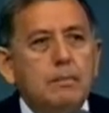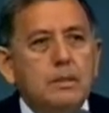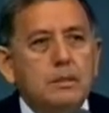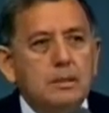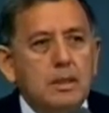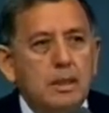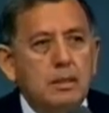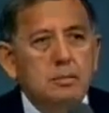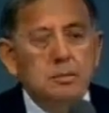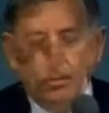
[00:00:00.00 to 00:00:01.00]
missile
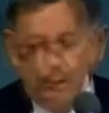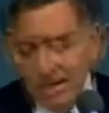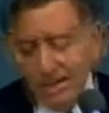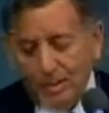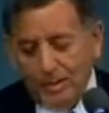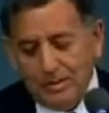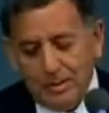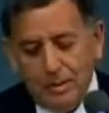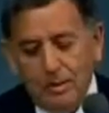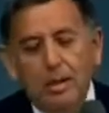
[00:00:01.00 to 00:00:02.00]
silos, and
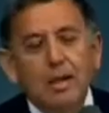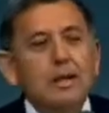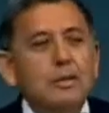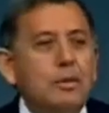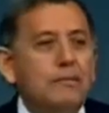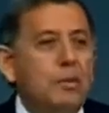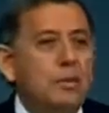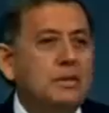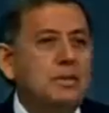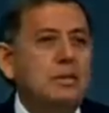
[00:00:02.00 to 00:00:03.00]
also a
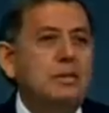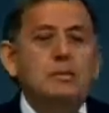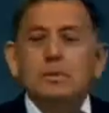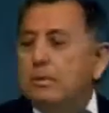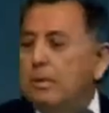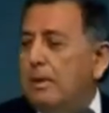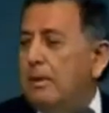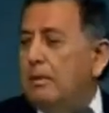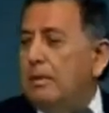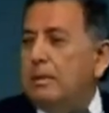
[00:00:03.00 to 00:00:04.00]
UFO incident
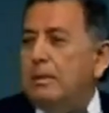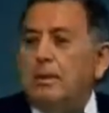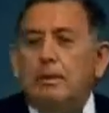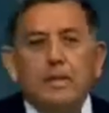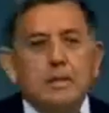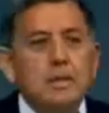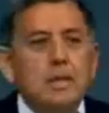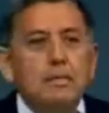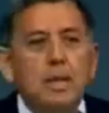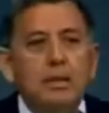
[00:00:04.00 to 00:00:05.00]
that was
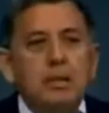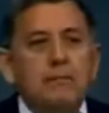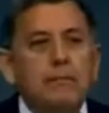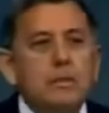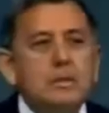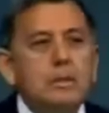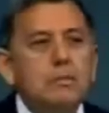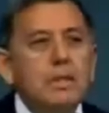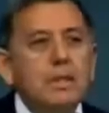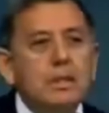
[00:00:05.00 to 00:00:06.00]
investigated by the Air Force
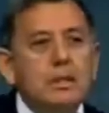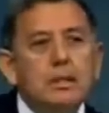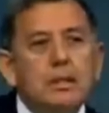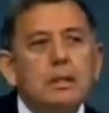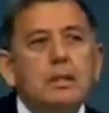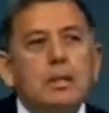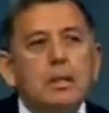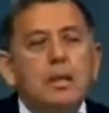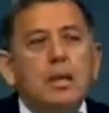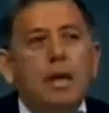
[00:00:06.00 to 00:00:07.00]
immediately
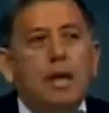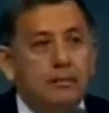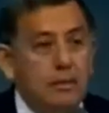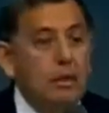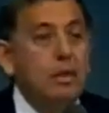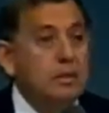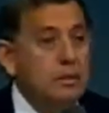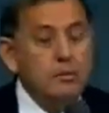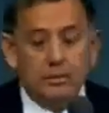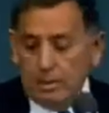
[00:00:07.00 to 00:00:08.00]
after our
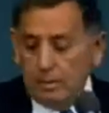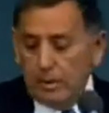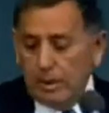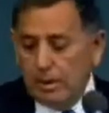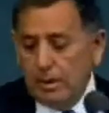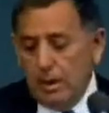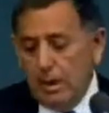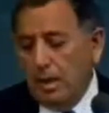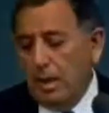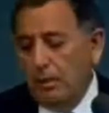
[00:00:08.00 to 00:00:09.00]
incident within a week.
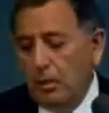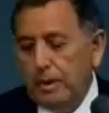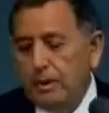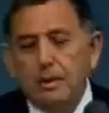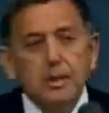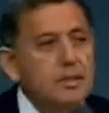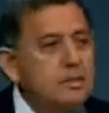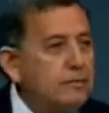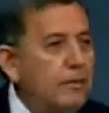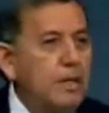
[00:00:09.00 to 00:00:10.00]
I'm willing to
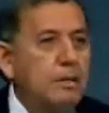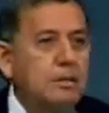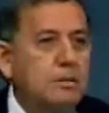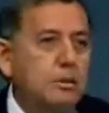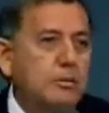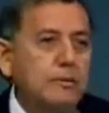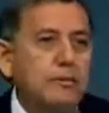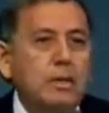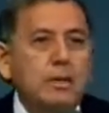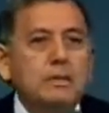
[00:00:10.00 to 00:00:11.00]
testify to the truth
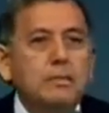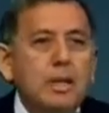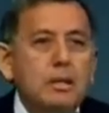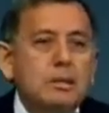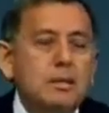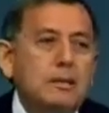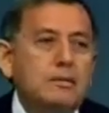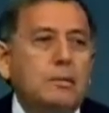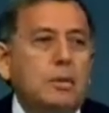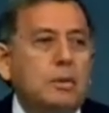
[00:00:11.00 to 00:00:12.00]
of all these matters that
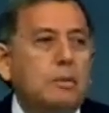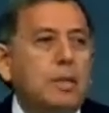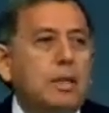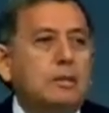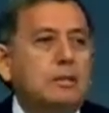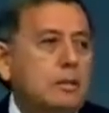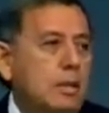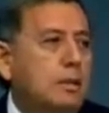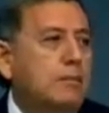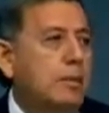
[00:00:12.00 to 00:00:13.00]
I've spoken about this
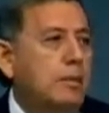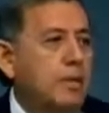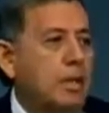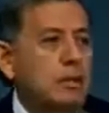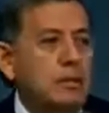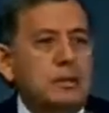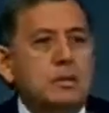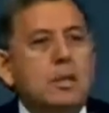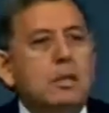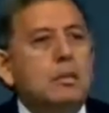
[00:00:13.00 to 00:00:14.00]
in front of
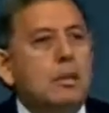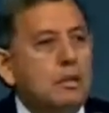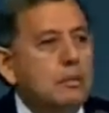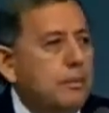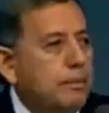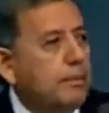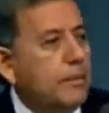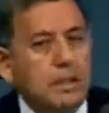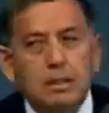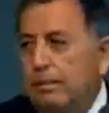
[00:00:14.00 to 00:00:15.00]
Congress under oath.
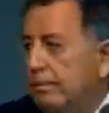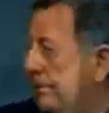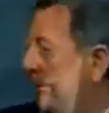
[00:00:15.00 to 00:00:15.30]
Thank you.